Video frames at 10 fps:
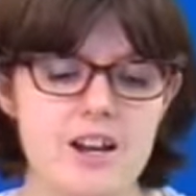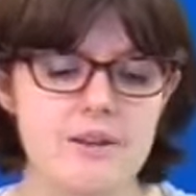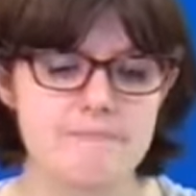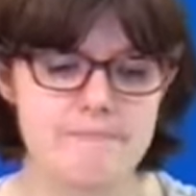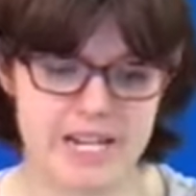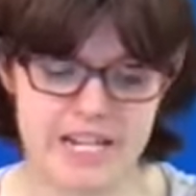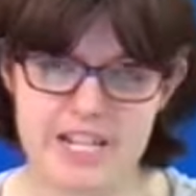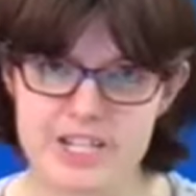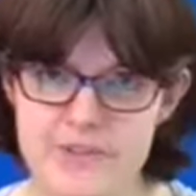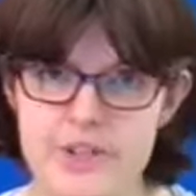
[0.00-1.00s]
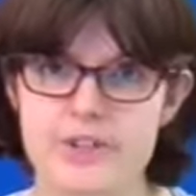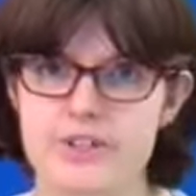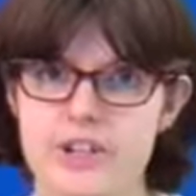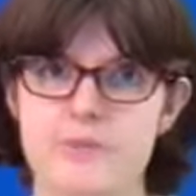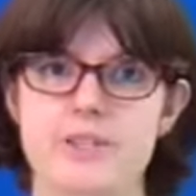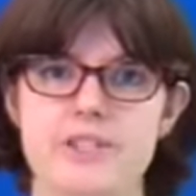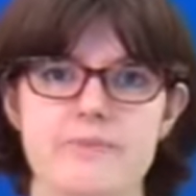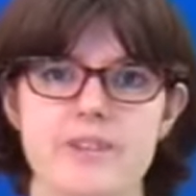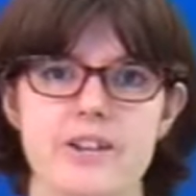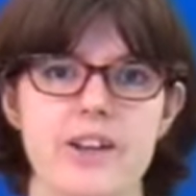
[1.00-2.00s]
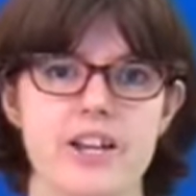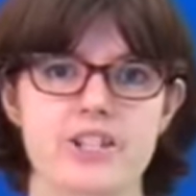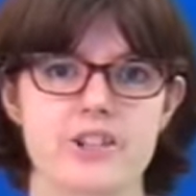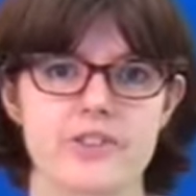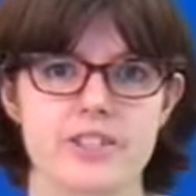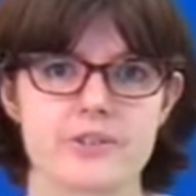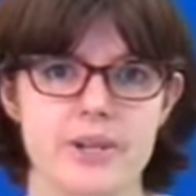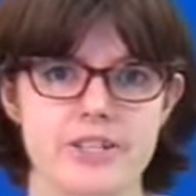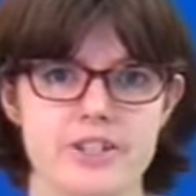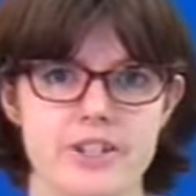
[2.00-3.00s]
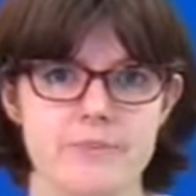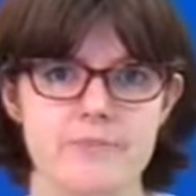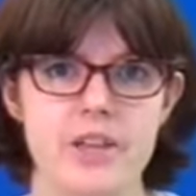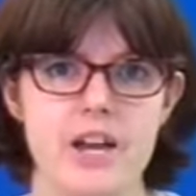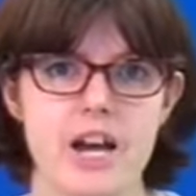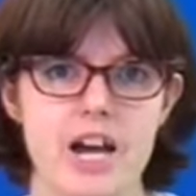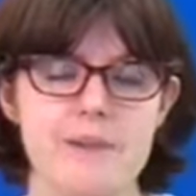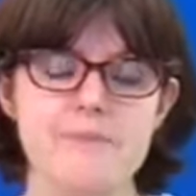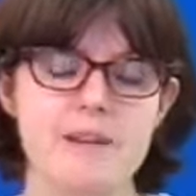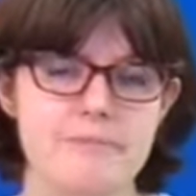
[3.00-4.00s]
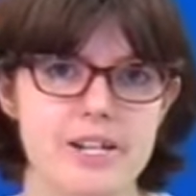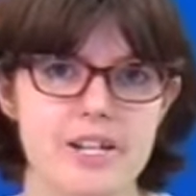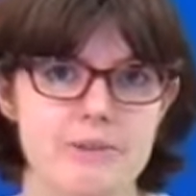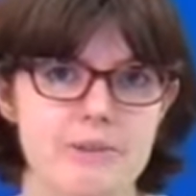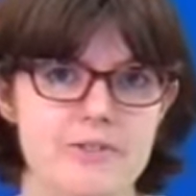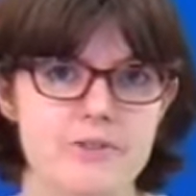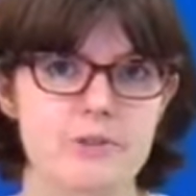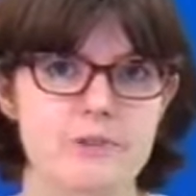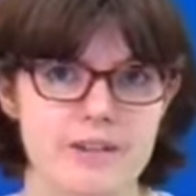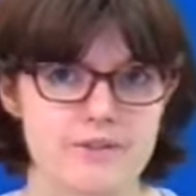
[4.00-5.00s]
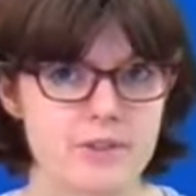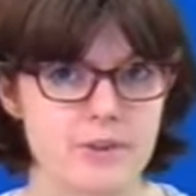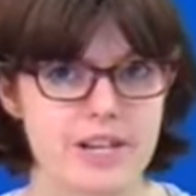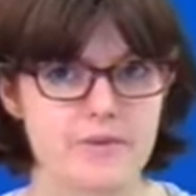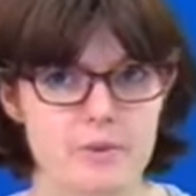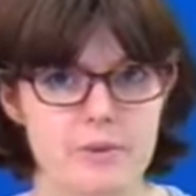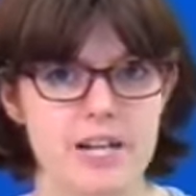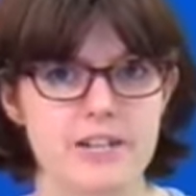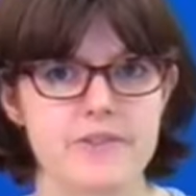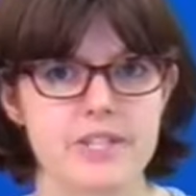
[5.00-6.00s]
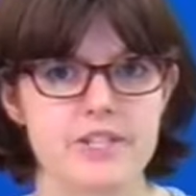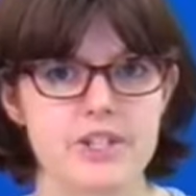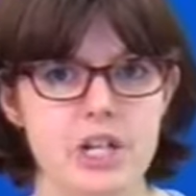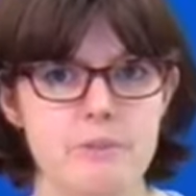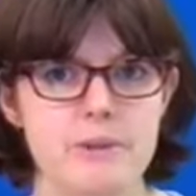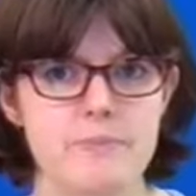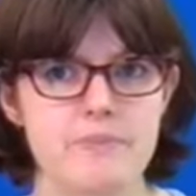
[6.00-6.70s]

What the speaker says: Many interviews start with some variation on this question. It might come in the form of, so why have you applied for this job?